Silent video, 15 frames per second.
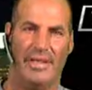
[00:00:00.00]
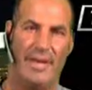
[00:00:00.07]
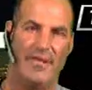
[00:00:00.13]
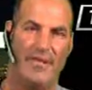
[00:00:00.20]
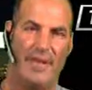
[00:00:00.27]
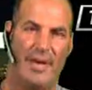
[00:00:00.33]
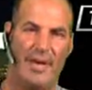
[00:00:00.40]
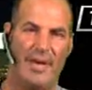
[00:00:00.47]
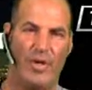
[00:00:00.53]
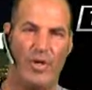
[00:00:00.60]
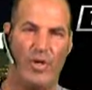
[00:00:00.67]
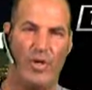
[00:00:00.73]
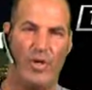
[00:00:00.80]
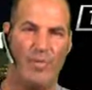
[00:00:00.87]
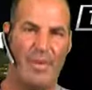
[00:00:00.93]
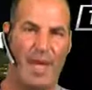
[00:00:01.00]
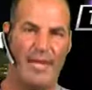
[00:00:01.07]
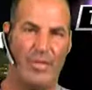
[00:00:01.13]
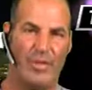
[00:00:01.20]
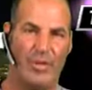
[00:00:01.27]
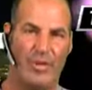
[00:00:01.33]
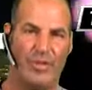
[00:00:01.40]
Hey, everybody, and welcome
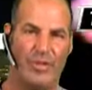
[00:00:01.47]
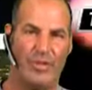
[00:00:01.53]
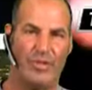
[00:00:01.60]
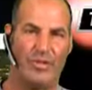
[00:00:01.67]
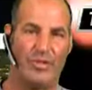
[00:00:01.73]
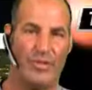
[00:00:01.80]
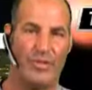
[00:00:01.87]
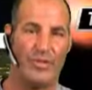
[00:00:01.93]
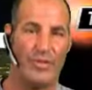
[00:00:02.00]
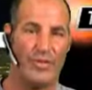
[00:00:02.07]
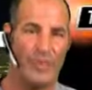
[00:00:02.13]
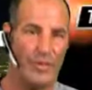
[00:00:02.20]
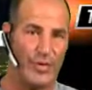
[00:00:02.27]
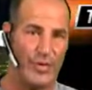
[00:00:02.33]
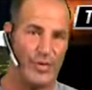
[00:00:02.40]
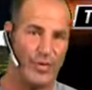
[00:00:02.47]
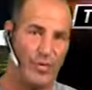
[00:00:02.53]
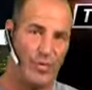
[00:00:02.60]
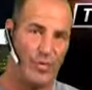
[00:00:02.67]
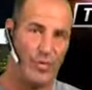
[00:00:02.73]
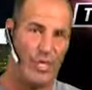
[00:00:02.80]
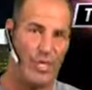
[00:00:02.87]
back to another edition of The Third
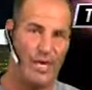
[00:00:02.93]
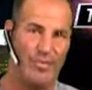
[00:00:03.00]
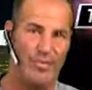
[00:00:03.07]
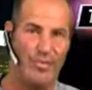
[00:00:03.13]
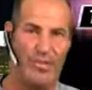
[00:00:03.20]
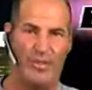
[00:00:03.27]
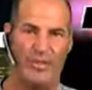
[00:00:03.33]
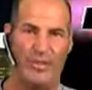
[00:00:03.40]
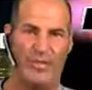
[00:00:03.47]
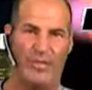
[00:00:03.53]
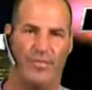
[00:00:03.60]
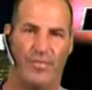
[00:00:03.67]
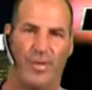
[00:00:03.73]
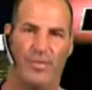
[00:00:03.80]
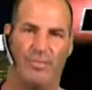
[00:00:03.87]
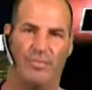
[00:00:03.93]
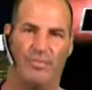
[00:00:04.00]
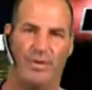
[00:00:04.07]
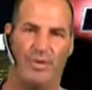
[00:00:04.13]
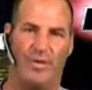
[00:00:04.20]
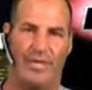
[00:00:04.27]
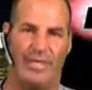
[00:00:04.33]
Degree. I'm your host, Sid
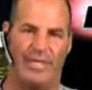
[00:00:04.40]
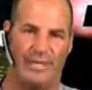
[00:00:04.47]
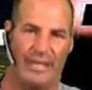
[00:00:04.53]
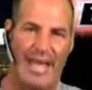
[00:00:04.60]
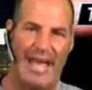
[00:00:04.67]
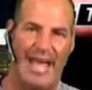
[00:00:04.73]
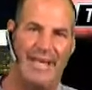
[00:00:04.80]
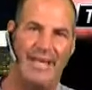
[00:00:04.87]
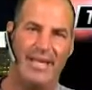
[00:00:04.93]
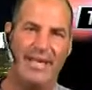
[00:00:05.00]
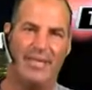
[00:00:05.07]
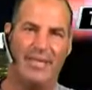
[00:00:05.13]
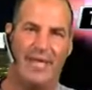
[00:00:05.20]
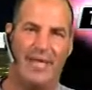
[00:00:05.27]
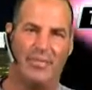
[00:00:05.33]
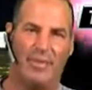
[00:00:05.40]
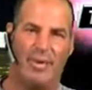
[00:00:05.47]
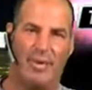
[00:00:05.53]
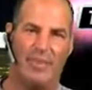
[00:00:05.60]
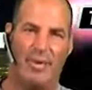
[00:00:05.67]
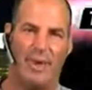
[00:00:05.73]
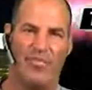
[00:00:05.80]
Rosenberg, and today I'm
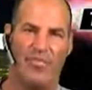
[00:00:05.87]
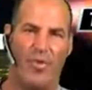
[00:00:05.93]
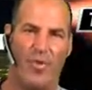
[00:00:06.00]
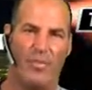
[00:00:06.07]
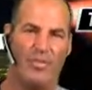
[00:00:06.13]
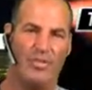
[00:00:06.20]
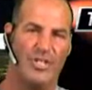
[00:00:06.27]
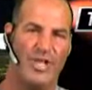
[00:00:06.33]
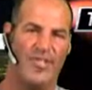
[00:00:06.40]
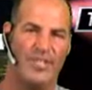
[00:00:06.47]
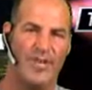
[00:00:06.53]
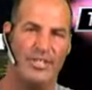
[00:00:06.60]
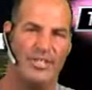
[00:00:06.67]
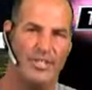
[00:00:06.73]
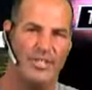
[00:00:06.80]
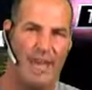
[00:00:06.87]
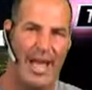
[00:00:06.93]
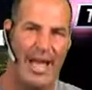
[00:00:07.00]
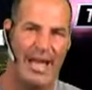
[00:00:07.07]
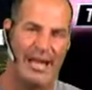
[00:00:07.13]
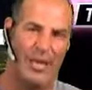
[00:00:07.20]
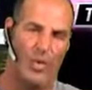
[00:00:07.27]
joined by former defensive
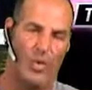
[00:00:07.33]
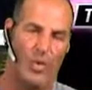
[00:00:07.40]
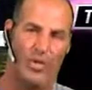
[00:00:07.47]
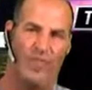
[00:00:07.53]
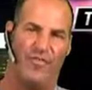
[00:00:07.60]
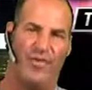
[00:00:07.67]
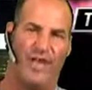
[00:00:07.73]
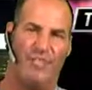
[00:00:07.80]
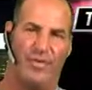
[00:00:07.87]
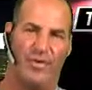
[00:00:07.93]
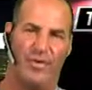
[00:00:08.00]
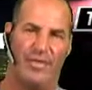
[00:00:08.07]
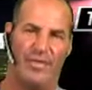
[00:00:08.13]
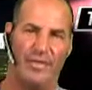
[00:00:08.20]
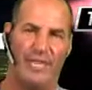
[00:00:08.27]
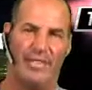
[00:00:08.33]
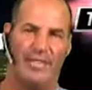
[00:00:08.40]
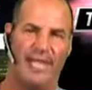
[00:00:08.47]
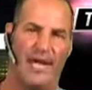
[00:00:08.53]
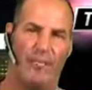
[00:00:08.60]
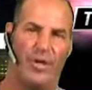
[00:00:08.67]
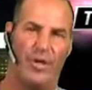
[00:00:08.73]
back and Hall of Famer,
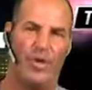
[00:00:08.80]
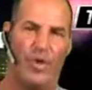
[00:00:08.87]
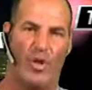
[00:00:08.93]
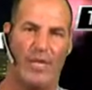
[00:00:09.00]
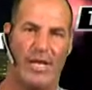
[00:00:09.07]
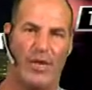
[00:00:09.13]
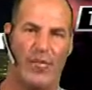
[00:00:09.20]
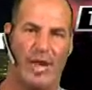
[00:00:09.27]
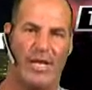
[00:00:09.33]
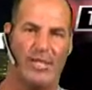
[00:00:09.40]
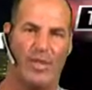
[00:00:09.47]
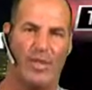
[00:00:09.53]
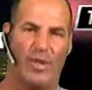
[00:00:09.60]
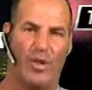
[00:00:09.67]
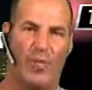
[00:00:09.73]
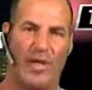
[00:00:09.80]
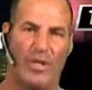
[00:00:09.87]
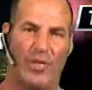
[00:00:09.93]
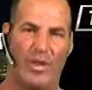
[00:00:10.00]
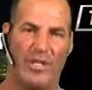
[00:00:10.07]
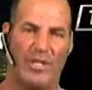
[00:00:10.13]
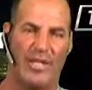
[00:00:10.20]
Dallas Cowboy quarterback Roger
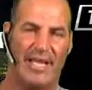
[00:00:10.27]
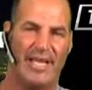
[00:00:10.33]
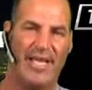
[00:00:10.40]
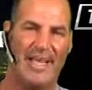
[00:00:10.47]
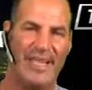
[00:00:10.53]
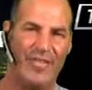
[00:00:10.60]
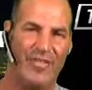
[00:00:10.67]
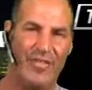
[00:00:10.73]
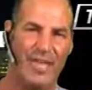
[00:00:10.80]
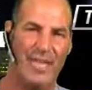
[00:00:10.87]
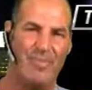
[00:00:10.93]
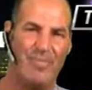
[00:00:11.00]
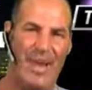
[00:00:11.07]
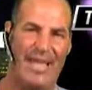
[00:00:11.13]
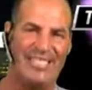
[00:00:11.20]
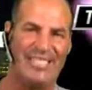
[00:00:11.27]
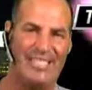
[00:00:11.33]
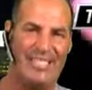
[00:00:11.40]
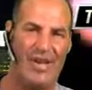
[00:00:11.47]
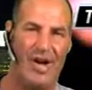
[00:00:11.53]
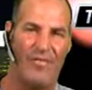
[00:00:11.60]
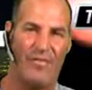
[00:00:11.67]
Starbauch once said, the best
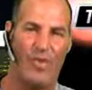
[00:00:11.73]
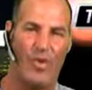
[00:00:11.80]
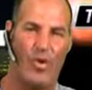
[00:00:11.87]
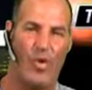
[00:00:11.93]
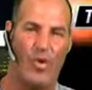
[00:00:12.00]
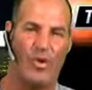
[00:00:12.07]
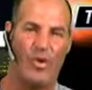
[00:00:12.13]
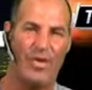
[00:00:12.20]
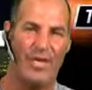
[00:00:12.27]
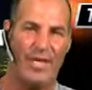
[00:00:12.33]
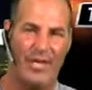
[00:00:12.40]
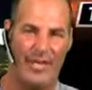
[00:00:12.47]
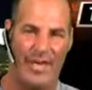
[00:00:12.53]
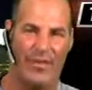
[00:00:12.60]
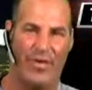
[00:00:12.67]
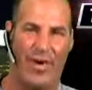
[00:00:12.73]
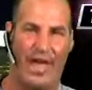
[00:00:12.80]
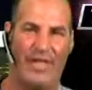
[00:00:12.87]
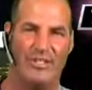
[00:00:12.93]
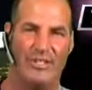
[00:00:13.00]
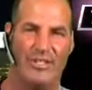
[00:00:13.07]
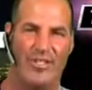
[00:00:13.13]
cover corner he ever
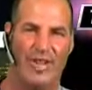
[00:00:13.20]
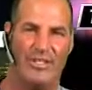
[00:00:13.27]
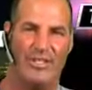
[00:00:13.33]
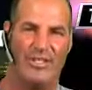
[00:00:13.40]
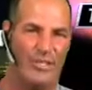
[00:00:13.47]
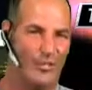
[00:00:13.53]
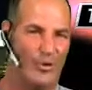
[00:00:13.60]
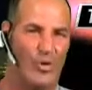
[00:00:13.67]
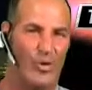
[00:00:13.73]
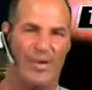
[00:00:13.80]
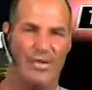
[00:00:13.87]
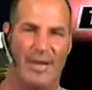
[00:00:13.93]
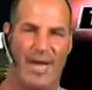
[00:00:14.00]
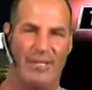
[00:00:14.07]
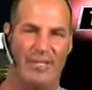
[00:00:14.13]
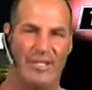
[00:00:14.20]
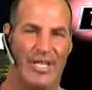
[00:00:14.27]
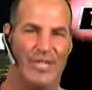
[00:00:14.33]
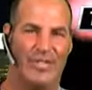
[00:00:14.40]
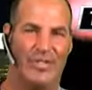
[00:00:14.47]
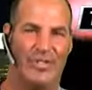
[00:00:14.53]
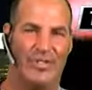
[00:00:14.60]
had to face. It's all-time
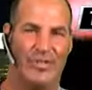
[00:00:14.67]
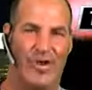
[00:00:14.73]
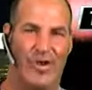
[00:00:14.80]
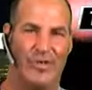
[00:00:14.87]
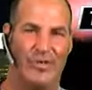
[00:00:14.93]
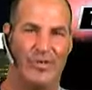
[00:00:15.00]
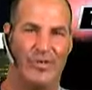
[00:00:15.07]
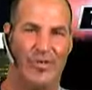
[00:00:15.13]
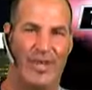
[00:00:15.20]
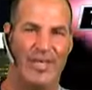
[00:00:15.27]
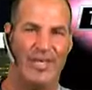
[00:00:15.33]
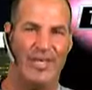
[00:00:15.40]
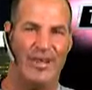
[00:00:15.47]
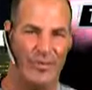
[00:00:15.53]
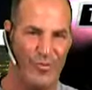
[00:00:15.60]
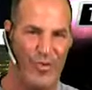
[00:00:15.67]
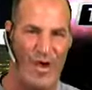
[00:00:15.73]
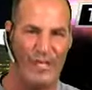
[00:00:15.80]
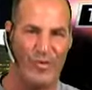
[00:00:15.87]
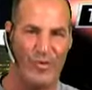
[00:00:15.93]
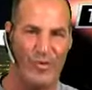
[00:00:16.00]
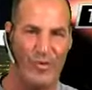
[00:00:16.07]
St. Louis Cardinal great,
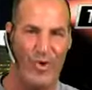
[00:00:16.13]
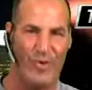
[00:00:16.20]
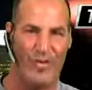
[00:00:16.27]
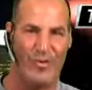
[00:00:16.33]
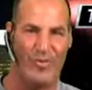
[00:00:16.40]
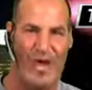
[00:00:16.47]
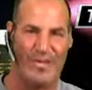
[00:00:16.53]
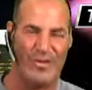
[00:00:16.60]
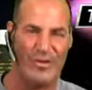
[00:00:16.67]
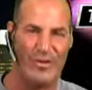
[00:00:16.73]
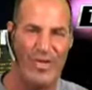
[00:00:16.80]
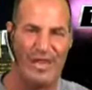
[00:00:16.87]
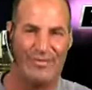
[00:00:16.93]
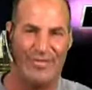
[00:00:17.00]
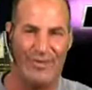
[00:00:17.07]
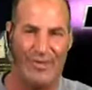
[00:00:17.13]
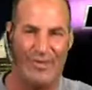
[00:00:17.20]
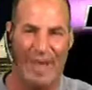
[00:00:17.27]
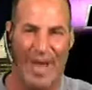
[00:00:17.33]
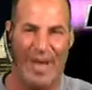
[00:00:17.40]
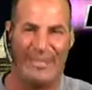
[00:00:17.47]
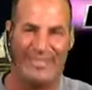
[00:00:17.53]
Roger Wehrli. Roger, good
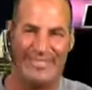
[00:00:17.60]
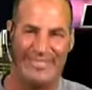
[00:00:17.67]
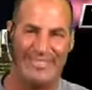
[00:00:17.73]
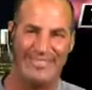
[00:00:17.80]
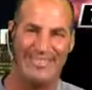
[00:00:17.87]
afternoon, pal.